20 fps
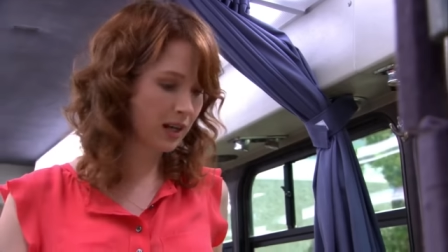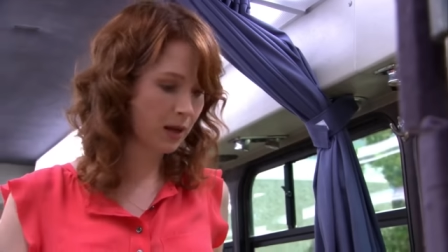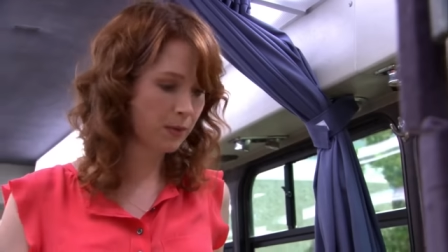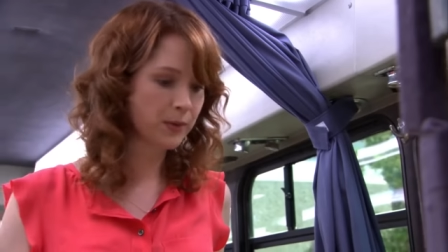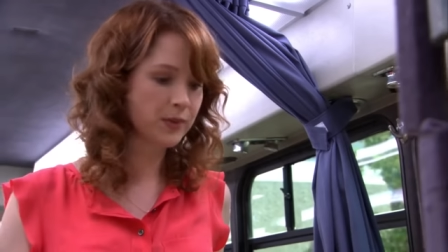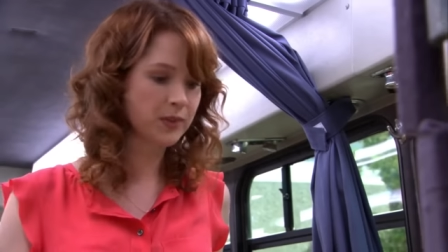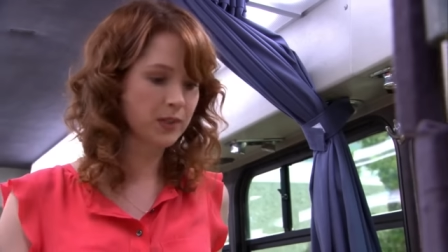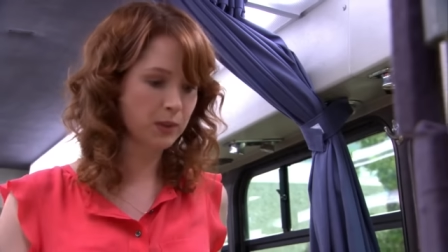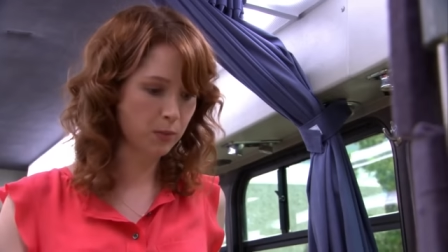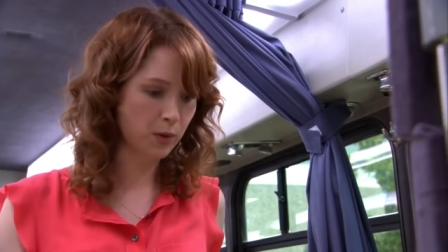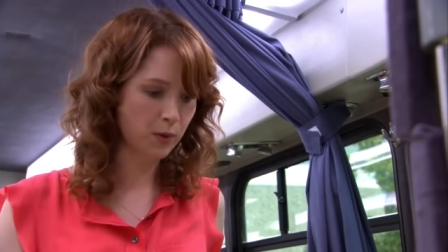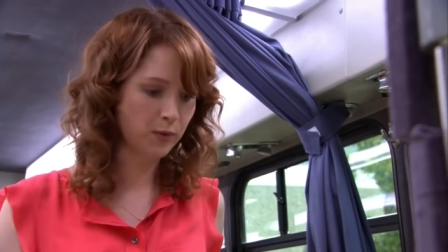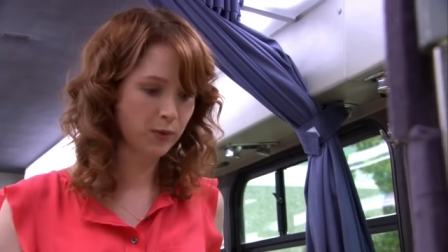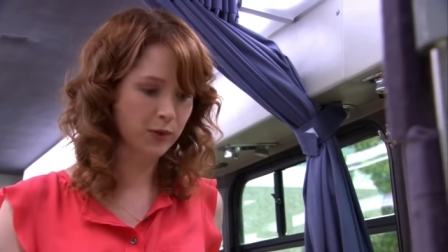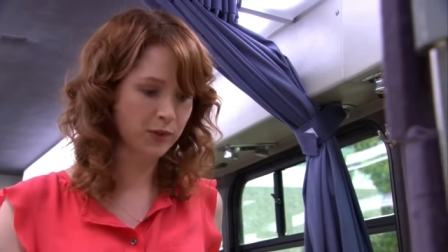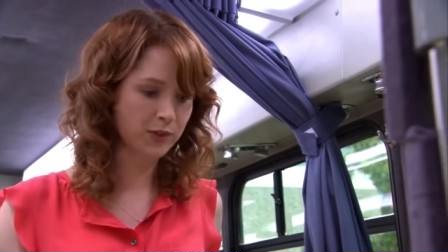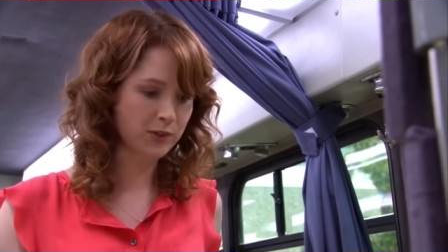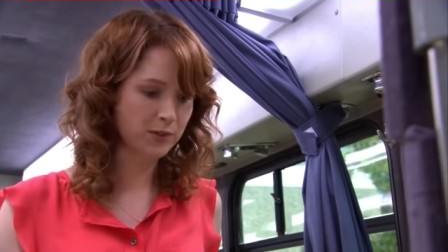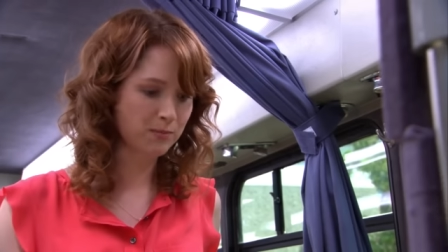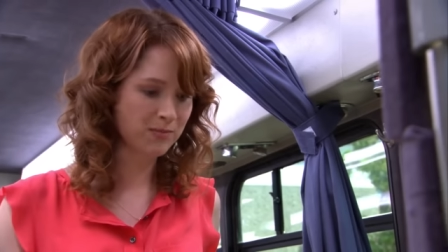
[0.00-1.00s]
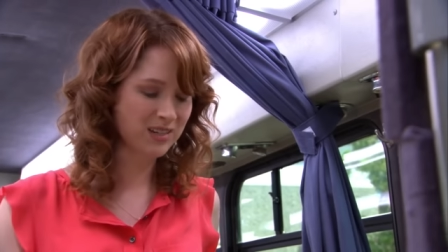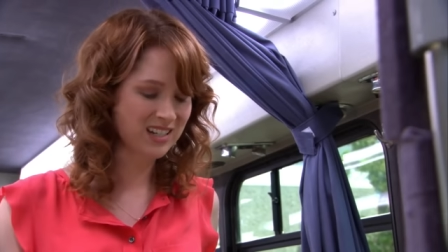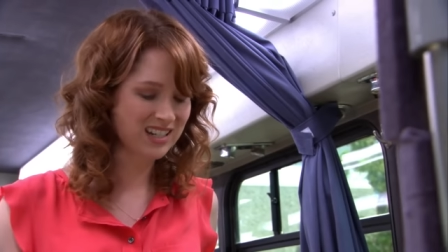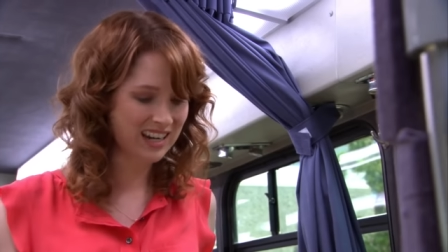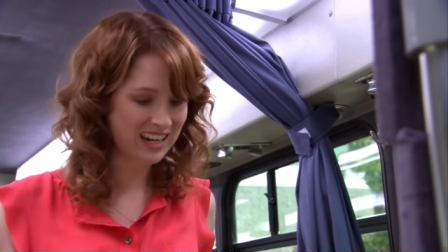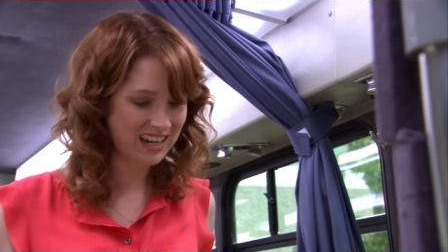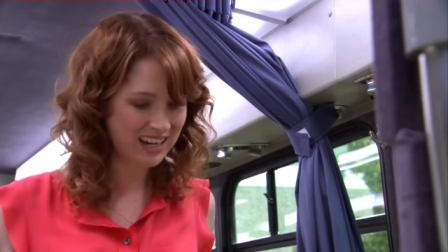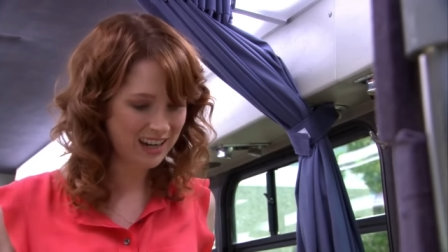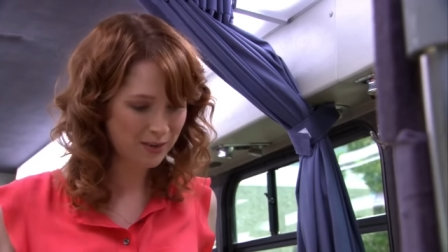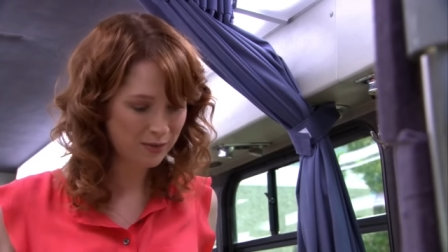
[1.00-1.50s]
just listening to her
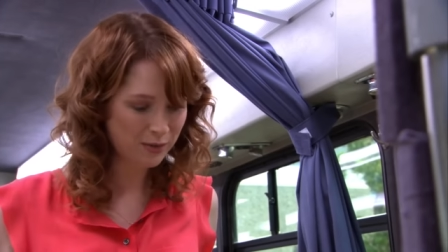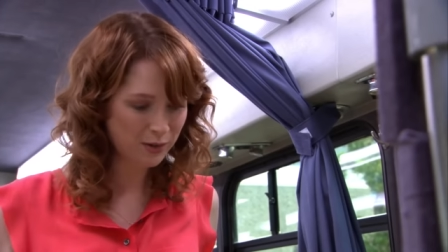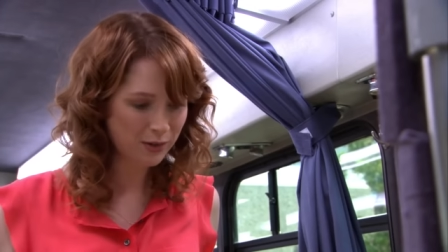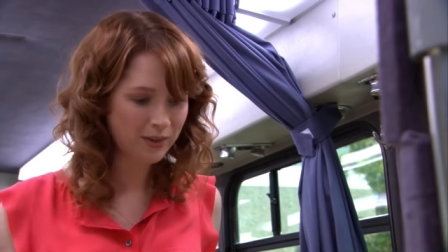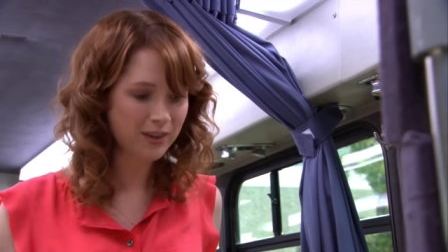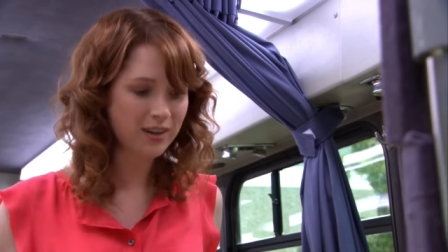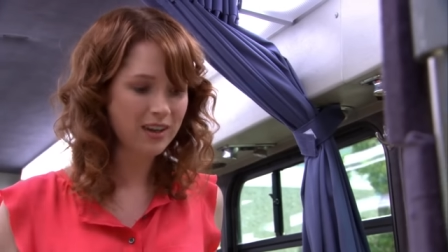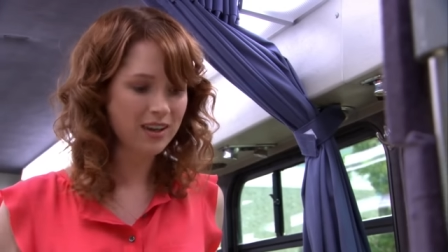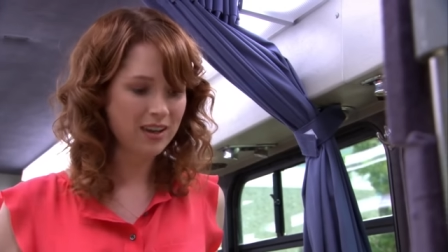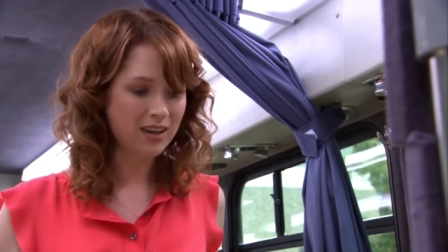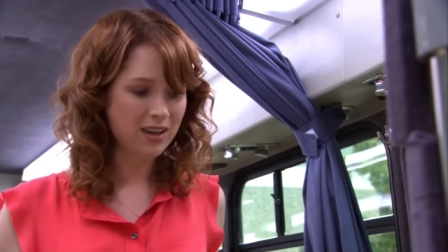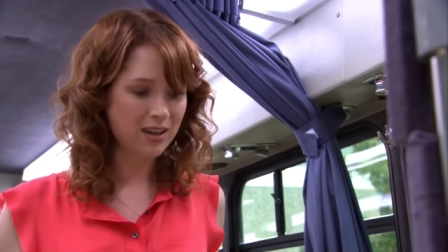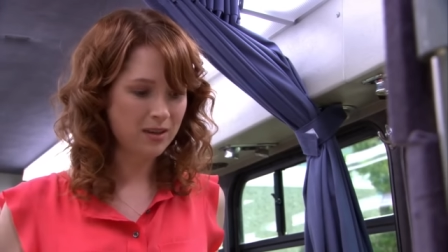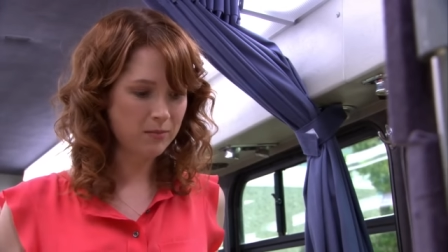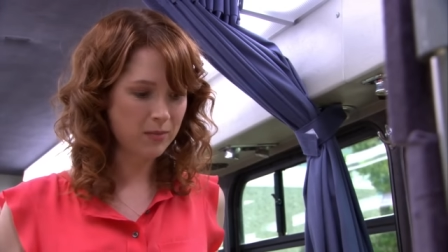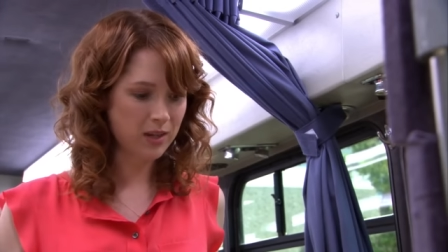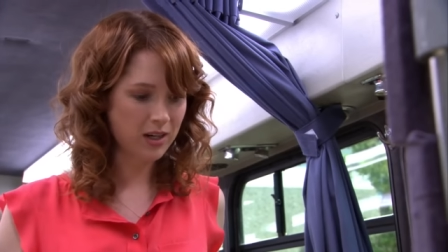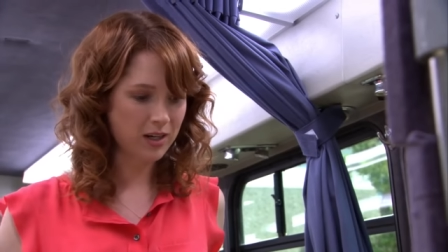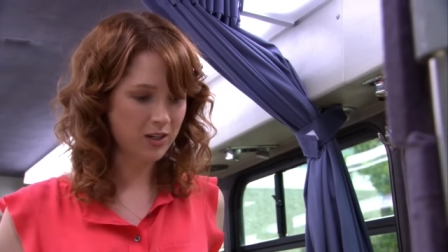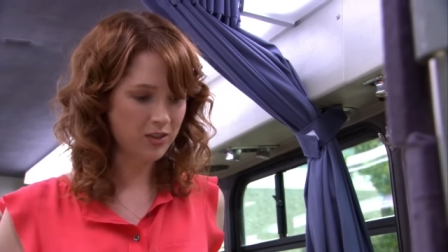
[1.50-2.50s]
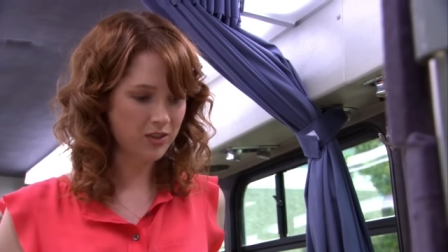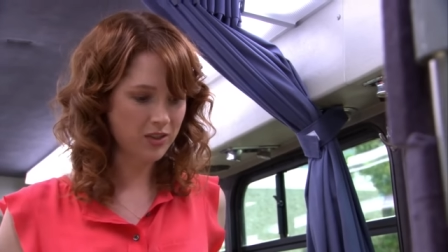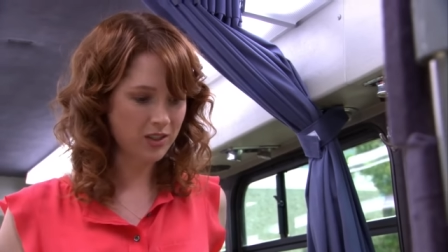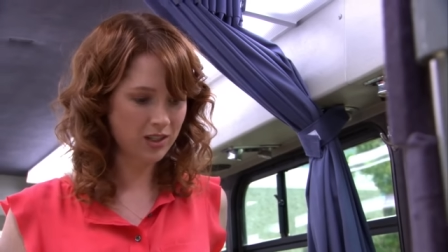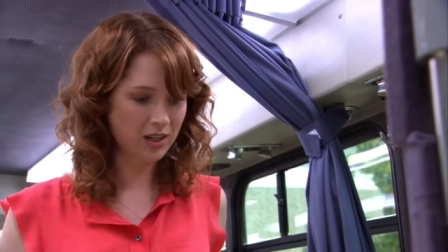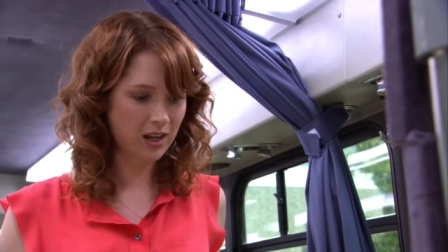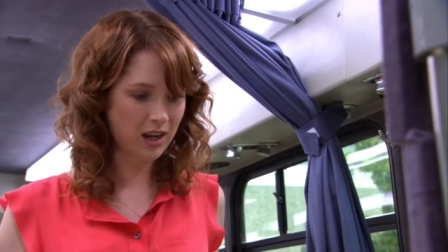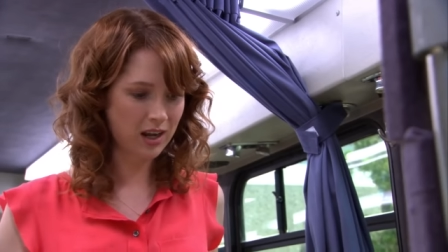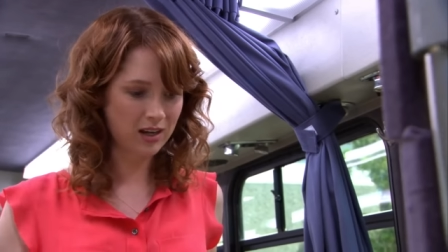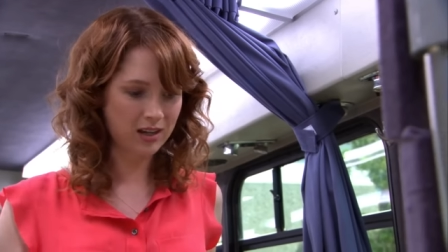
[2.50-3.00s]
recount the feelings of
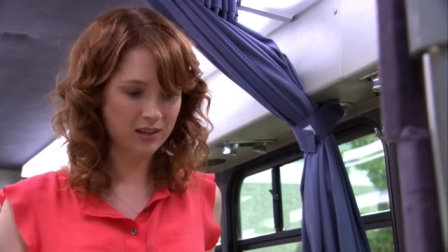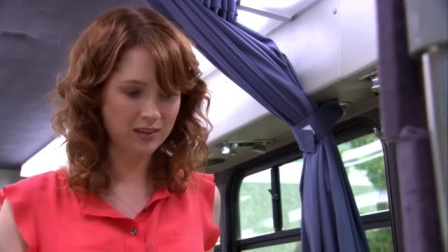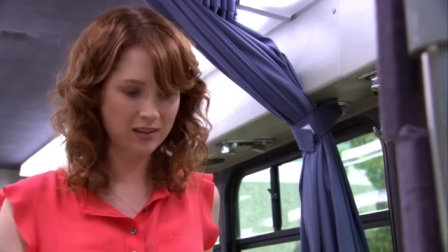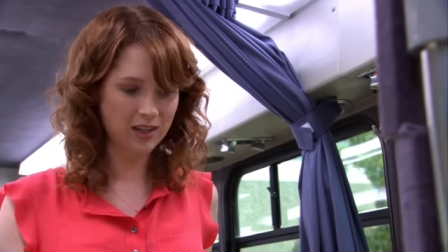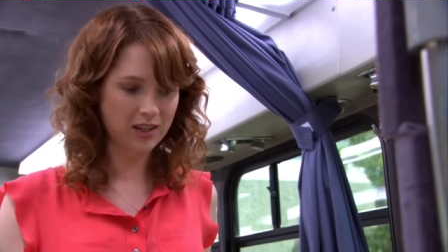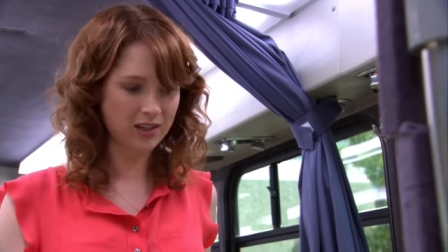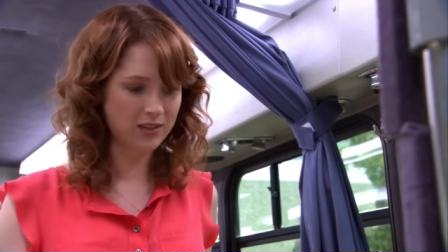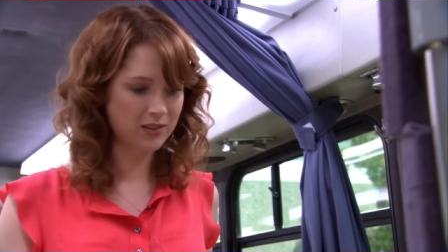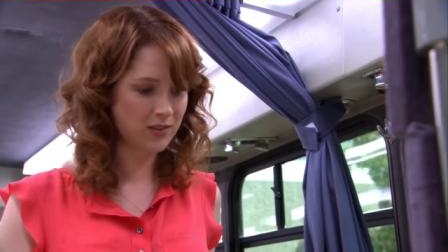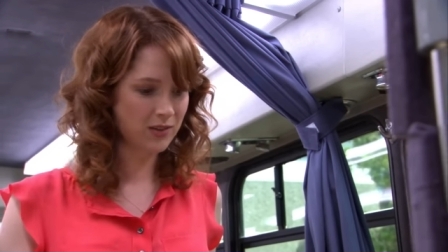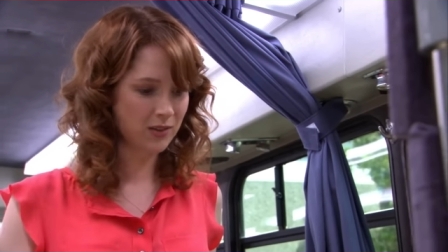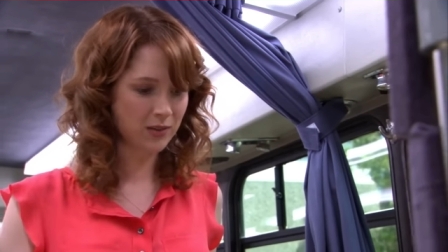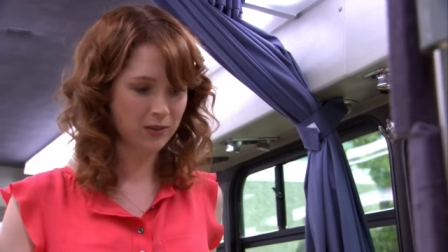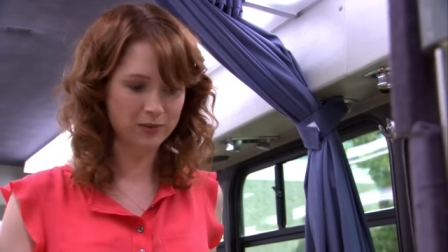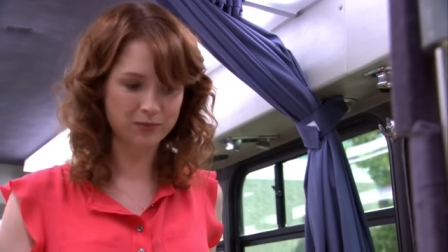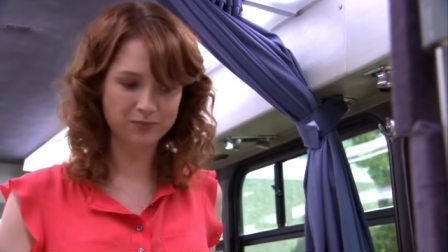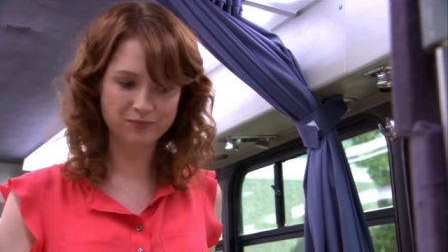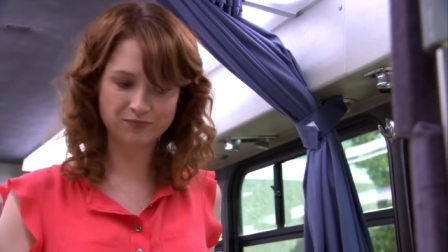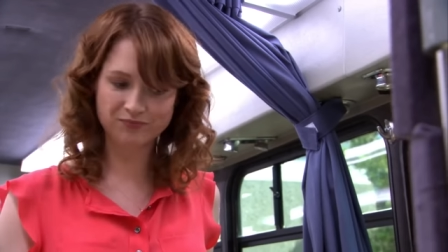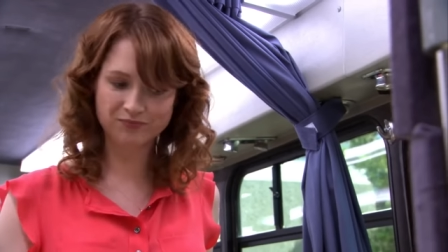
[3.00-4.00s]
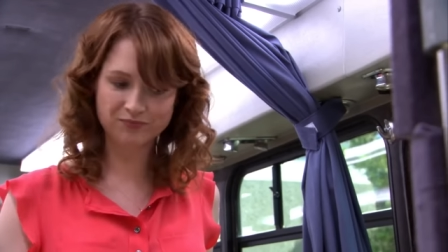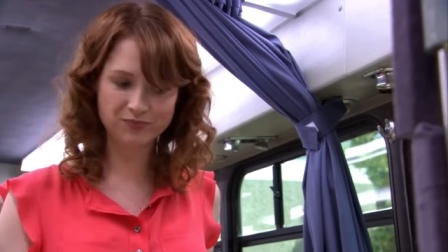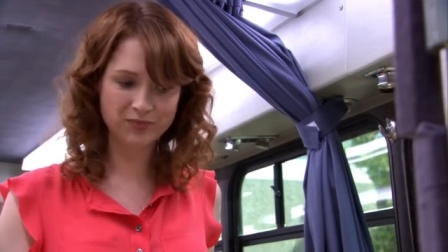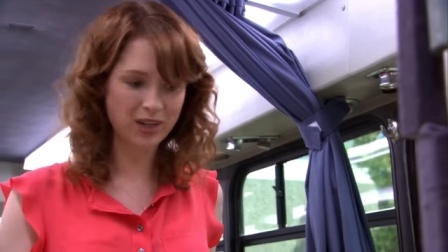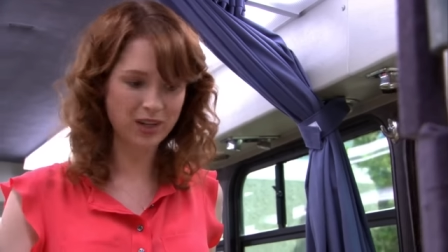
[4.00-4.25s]
inadequacy that she has